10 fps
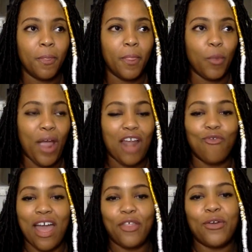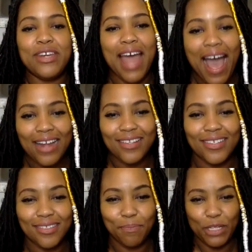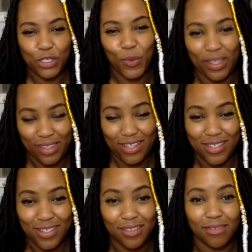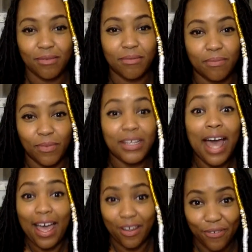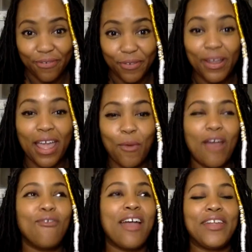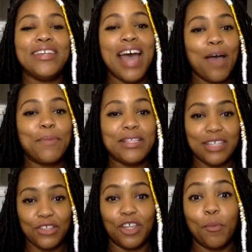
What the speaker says: Where I'd rather not be doing this live, okay? Where I'd rather not be teaching